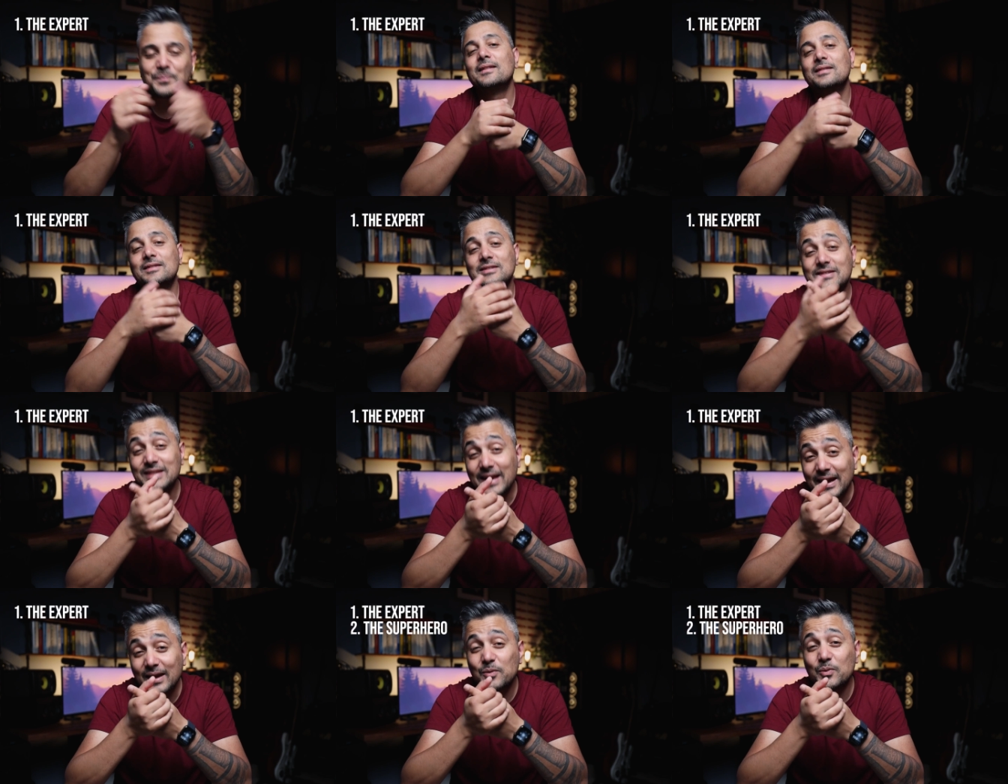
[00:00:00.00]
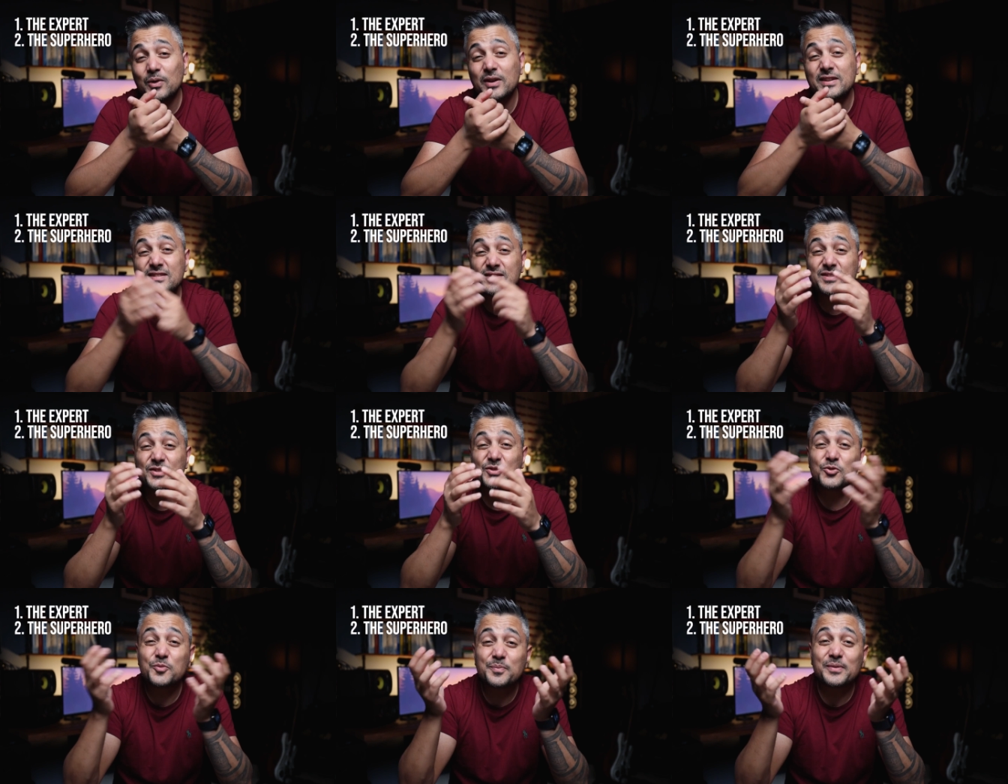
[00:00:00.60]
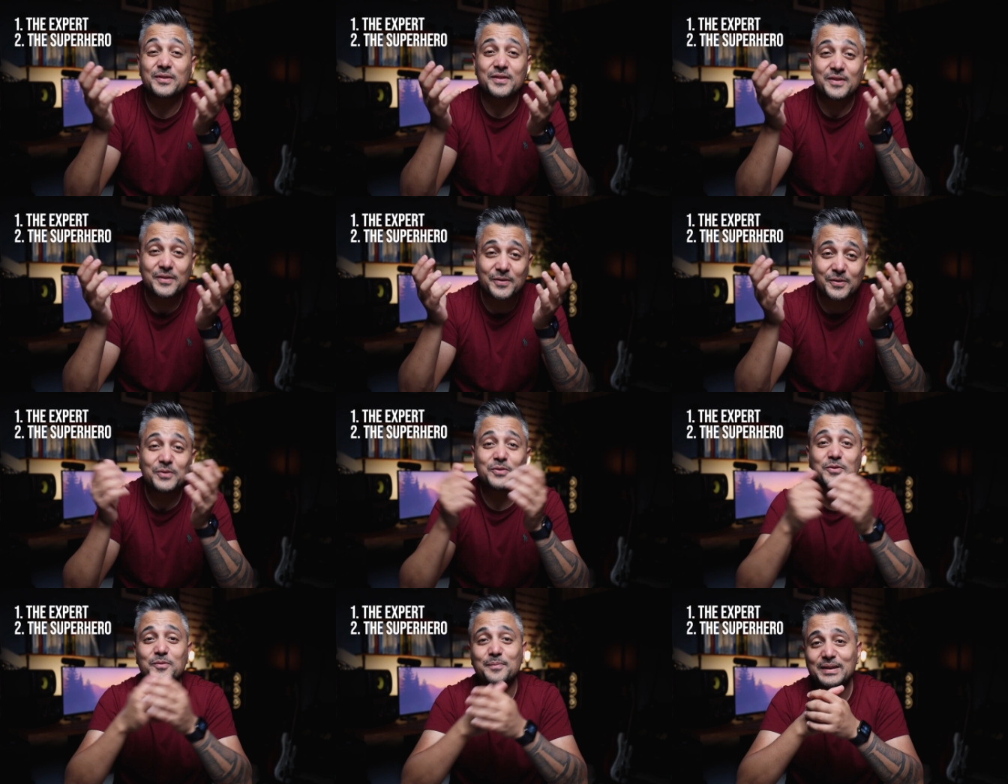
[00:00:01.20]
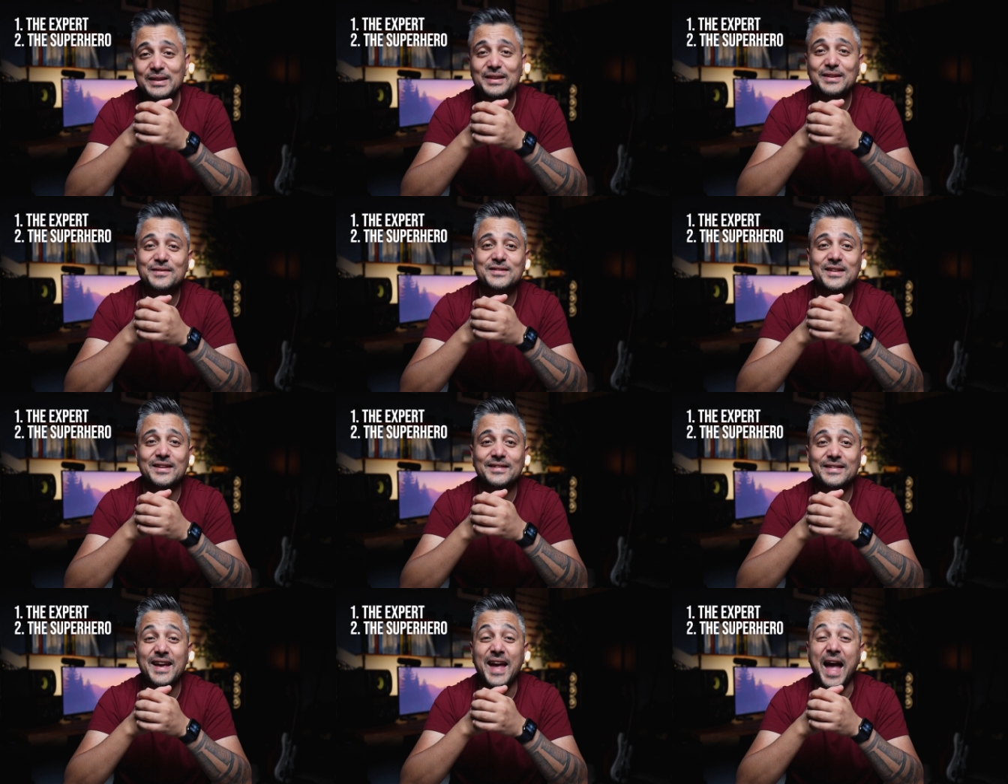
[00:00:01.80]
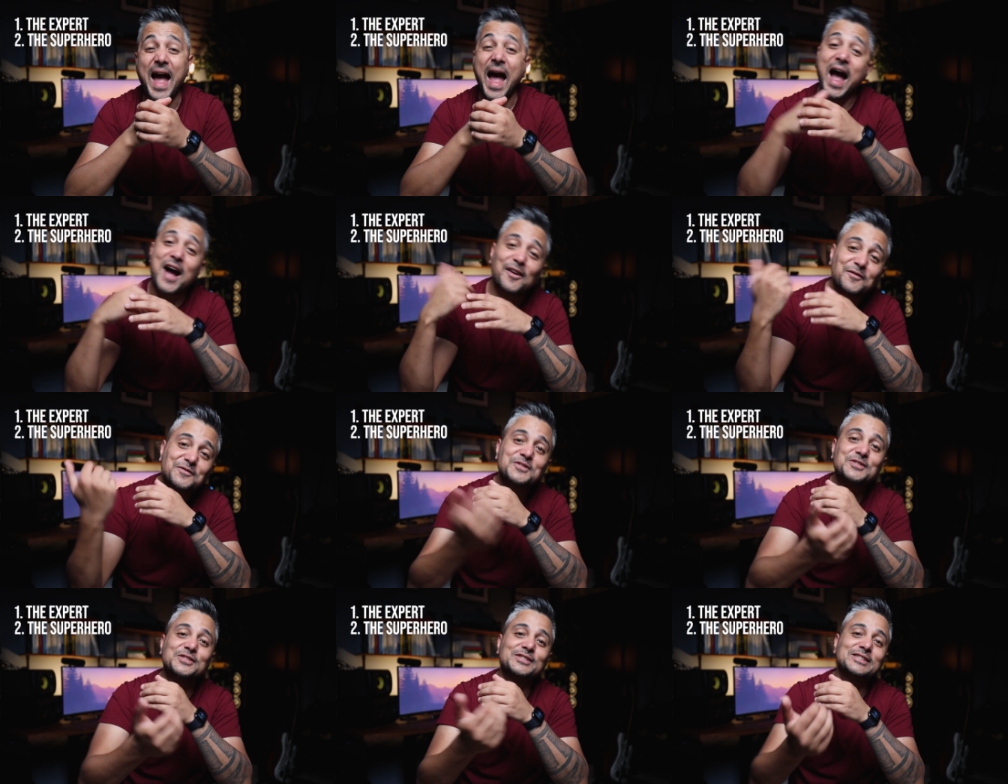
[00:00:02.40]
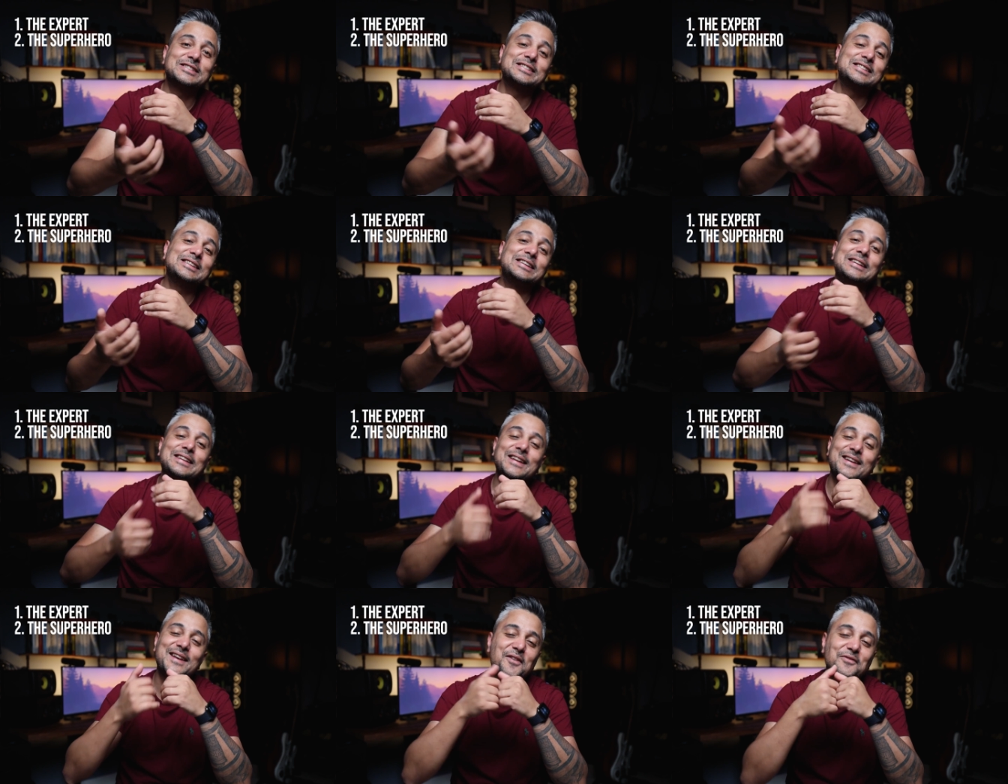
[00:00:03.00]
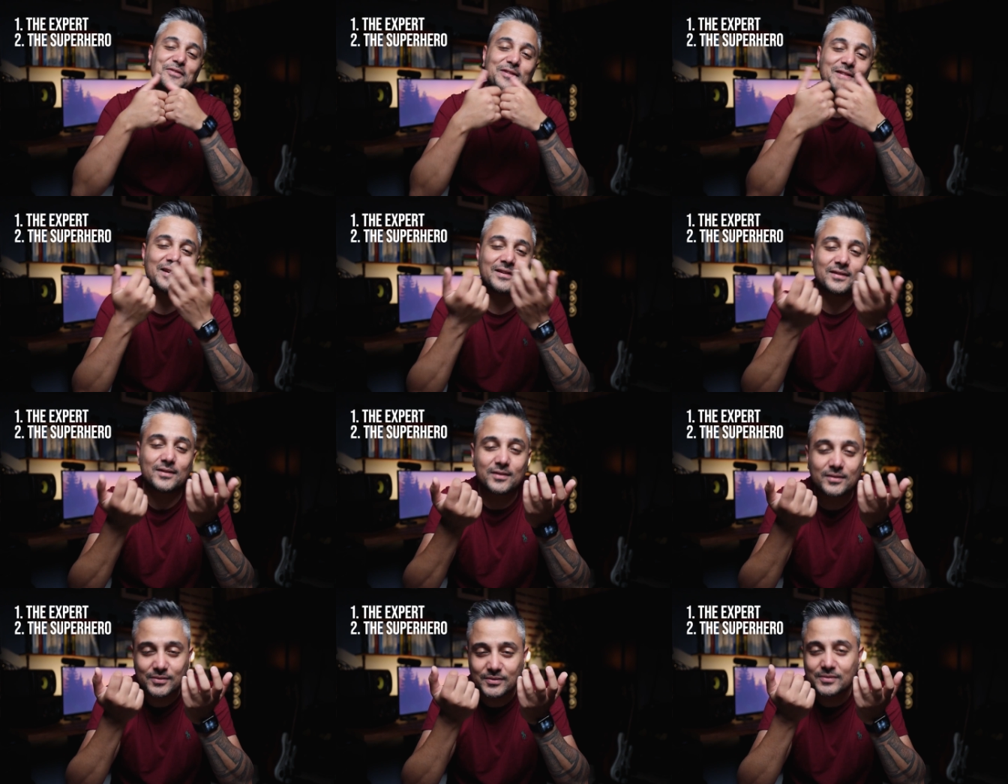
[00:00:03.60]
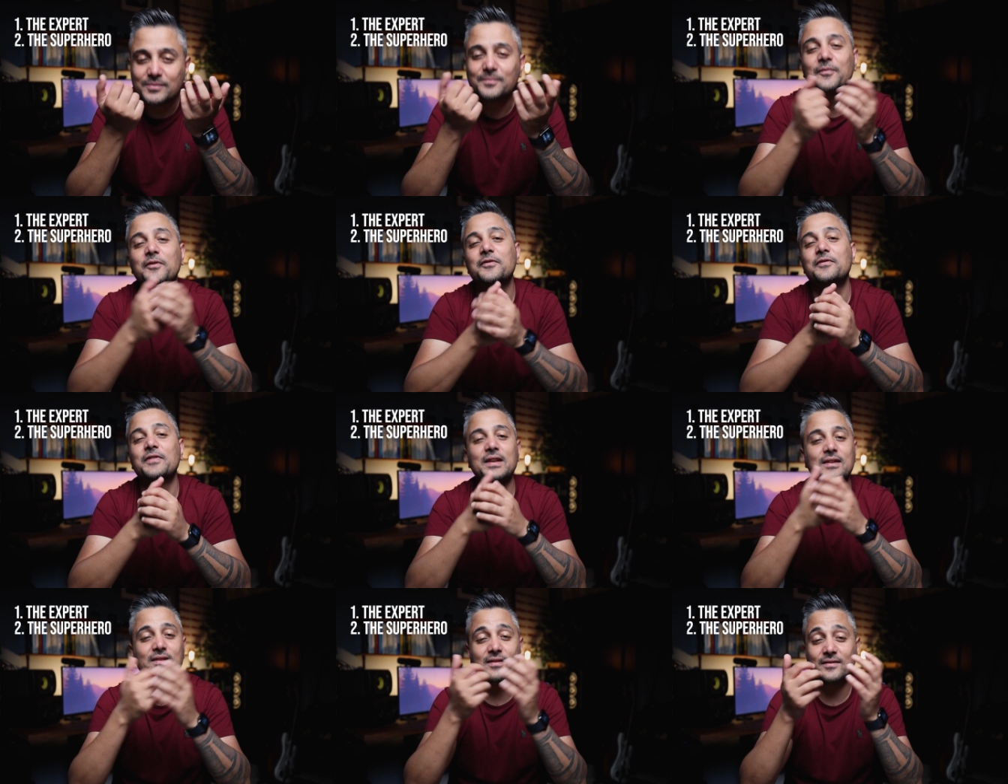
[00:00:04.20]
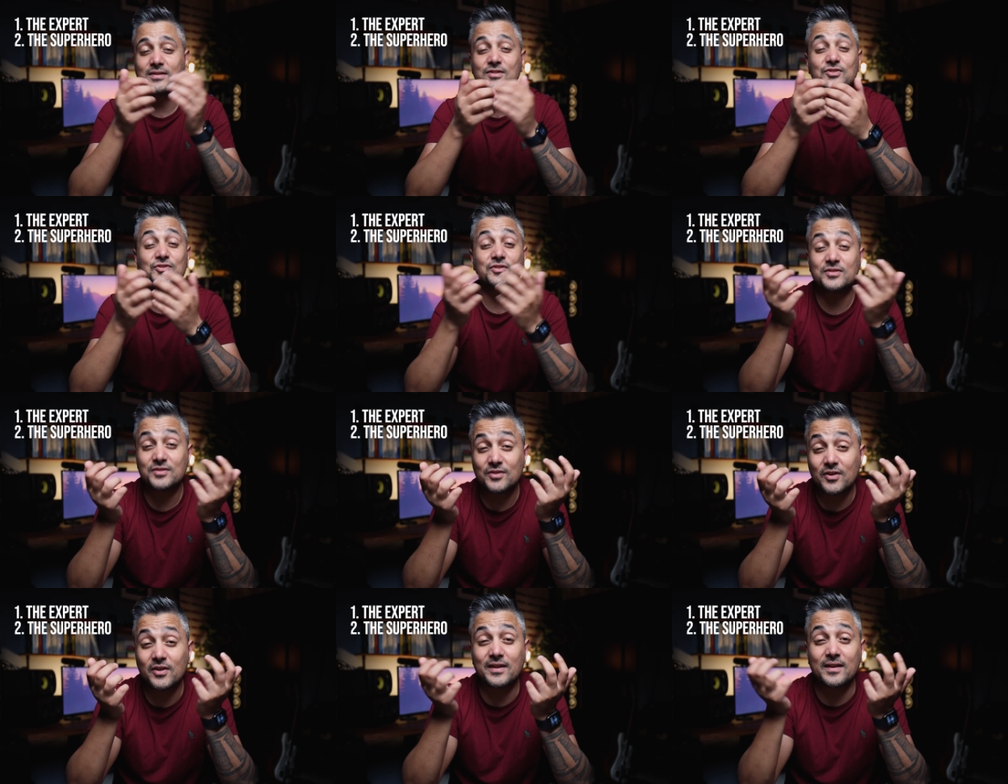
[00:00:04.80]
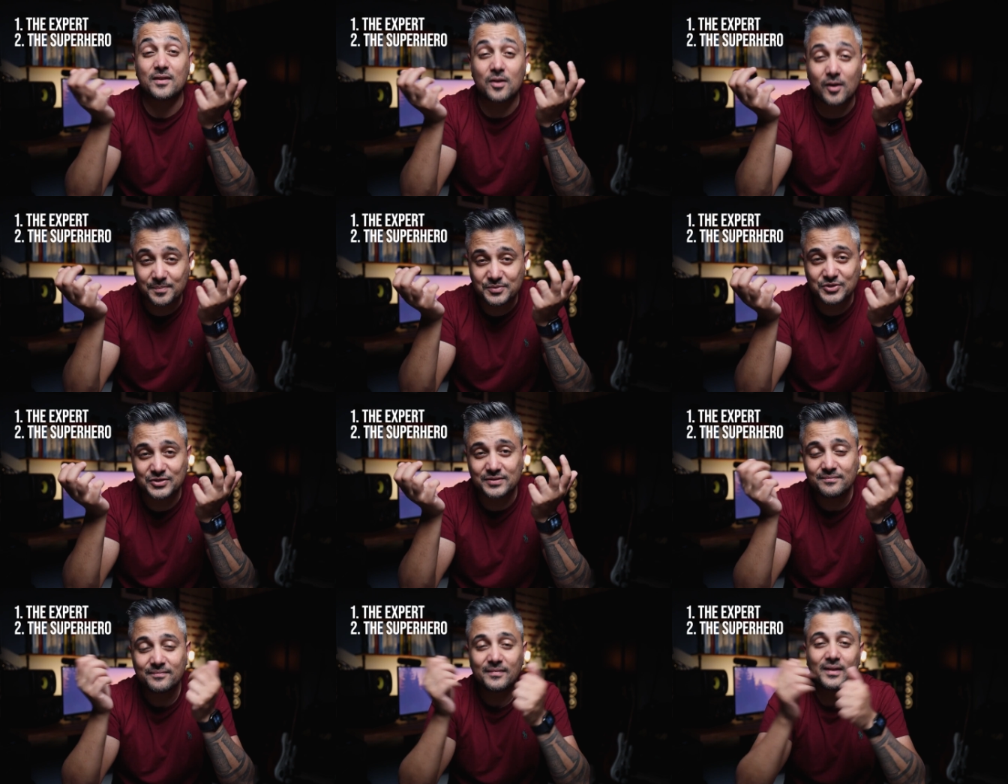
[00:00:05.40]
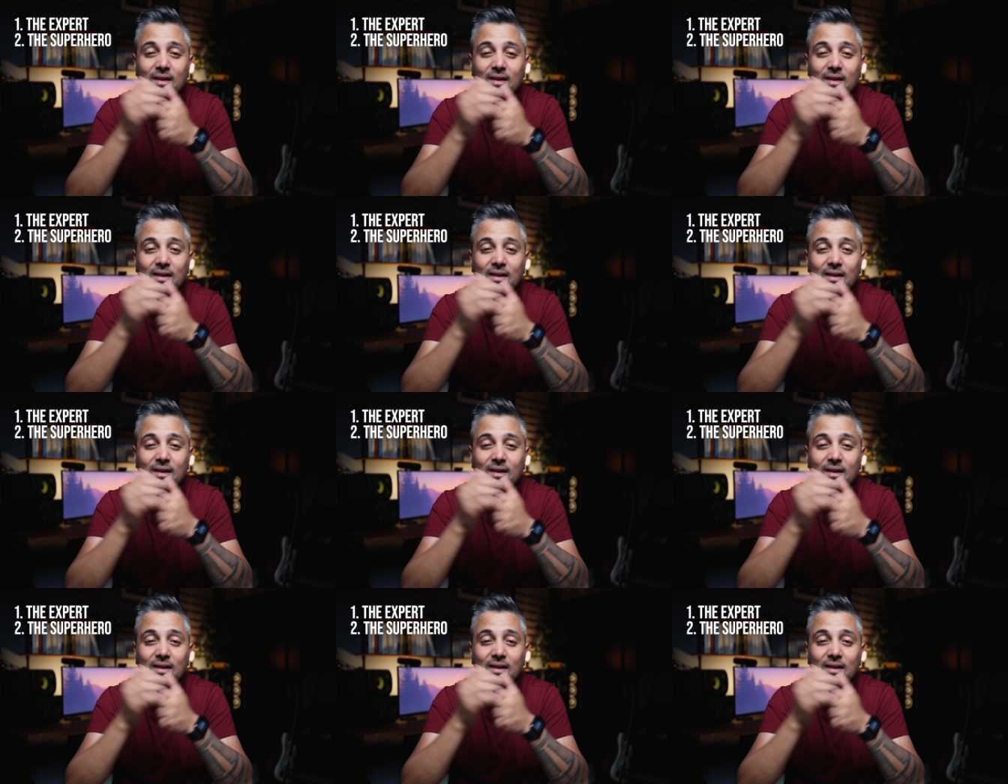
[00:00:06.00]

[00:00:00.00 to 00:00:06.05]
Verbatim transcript: The second one is the superhero who believes that they have to succeed in everything they do. Failure is just not an option.